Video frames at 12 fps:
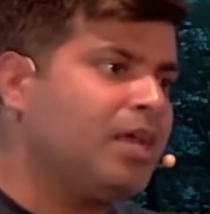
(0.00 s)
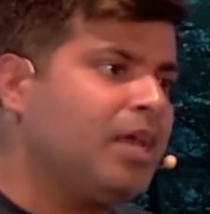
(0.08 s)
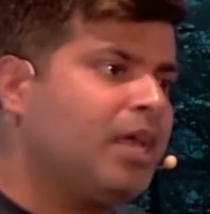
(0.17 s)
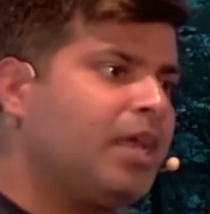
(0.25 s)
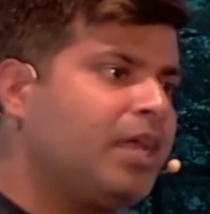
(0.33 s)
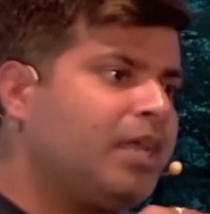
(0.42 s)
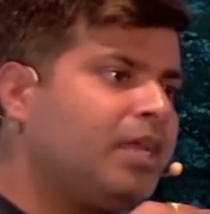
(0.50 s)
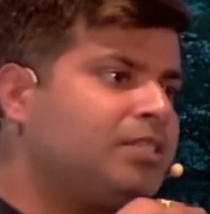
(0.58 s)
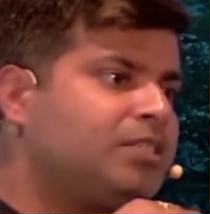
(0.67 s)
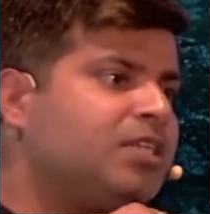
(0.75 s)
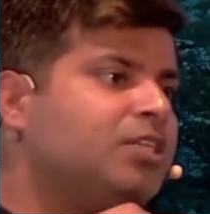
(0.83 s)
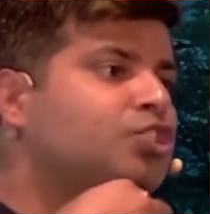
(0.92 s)
it
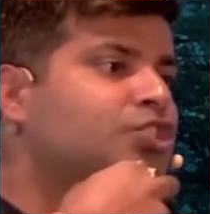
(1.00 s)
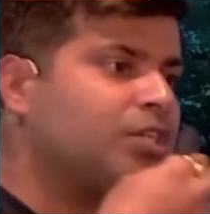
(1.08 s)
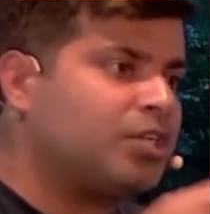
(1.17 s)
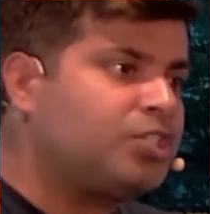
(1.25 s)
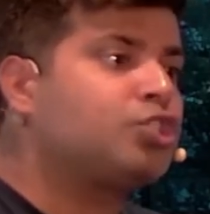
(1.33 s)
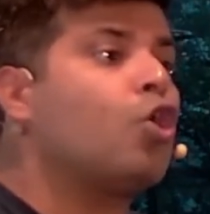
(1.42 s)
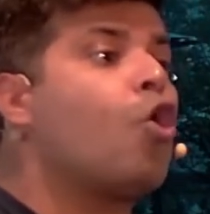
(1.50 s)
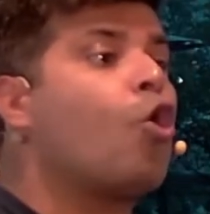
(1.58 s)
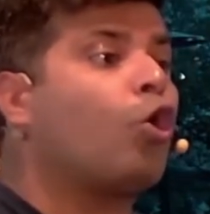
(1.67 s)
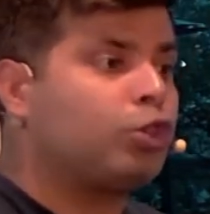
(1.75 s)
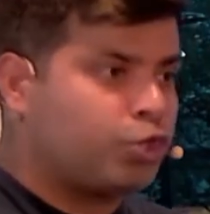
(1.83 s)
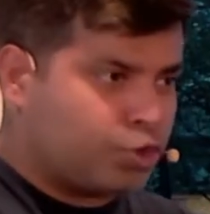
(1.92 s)
inserts
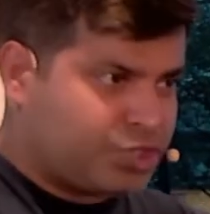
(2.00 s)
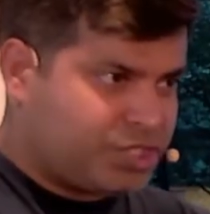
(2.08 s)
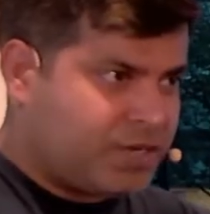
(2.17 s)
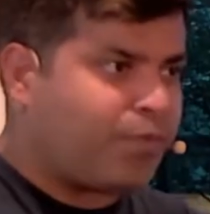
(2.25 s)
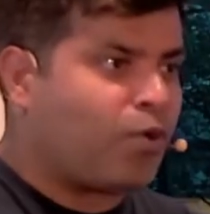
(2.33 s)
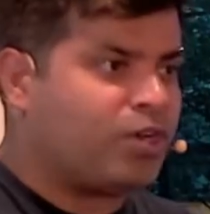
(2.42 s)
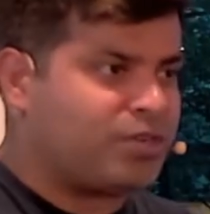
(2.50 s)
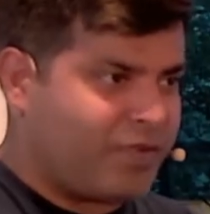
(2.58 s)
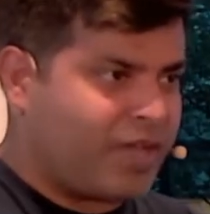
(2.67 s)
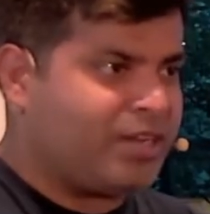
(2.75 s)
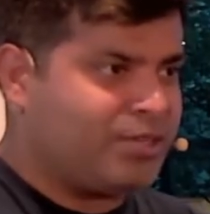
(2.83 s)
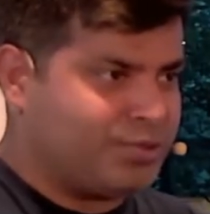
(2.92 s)
all those default
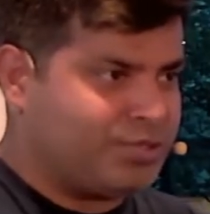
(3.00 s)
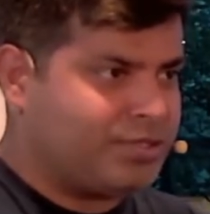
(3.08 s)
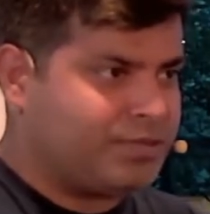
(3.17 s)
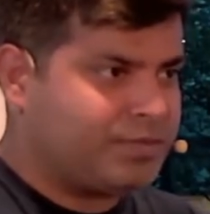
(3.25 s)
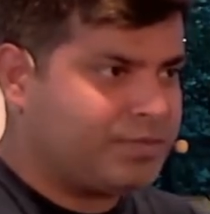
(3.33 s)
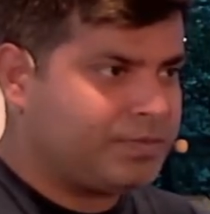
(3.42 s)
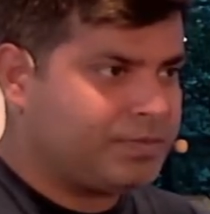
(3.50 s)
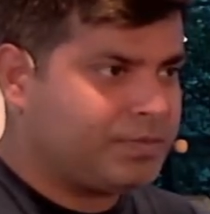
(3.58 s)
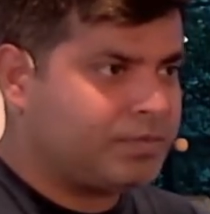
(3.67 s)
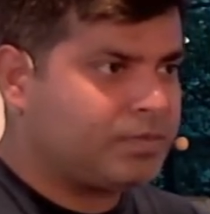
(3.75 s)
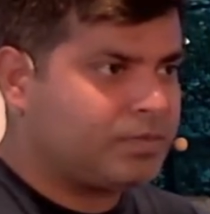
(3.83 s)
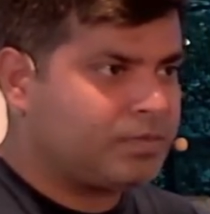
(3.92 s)
values.
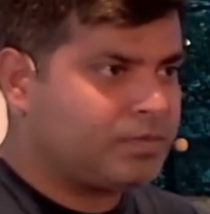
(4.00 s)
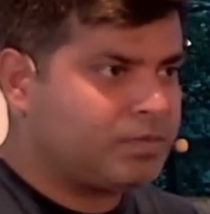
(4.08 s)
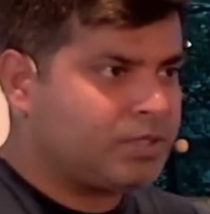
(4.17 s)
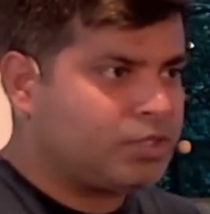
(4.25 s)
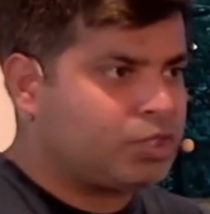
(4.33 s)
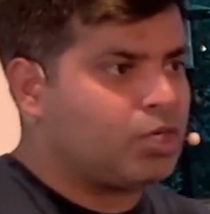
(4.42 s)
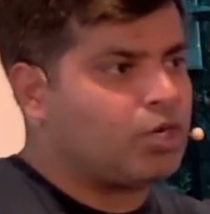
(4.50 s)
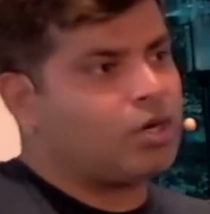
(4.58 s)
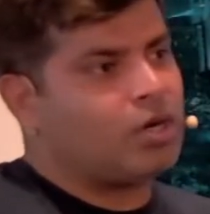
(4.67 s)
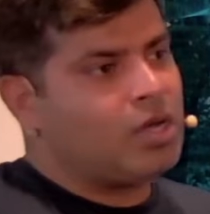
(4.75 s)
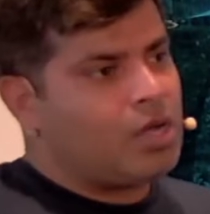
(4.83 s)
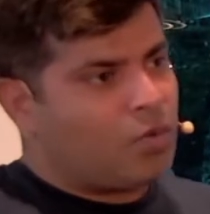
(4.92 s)
So
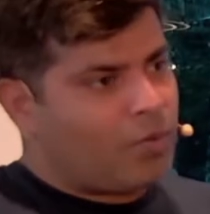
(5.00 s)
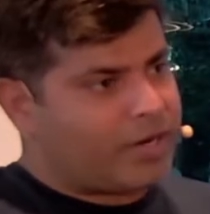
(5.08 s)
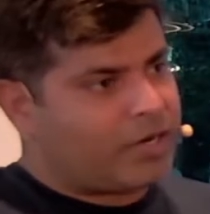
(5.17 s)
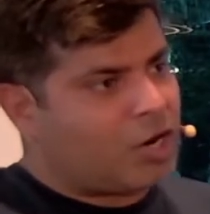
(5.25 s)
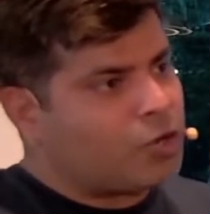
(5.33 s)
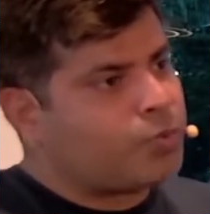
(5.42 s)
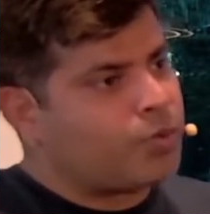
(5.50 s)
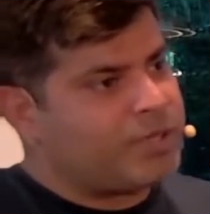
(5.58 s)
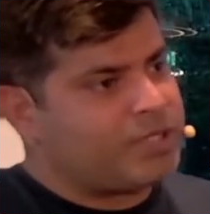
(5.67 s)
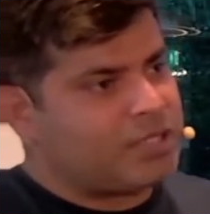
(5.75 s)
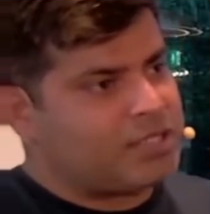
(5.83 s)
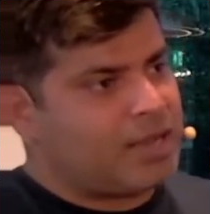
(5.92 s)
when
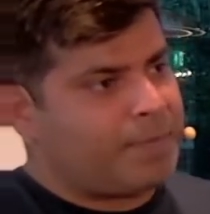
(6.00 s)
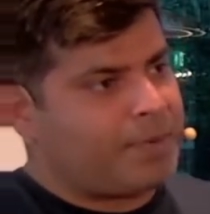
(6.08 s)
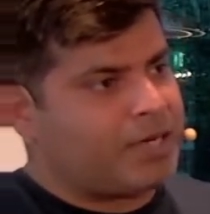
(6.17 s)
CloudFormation template is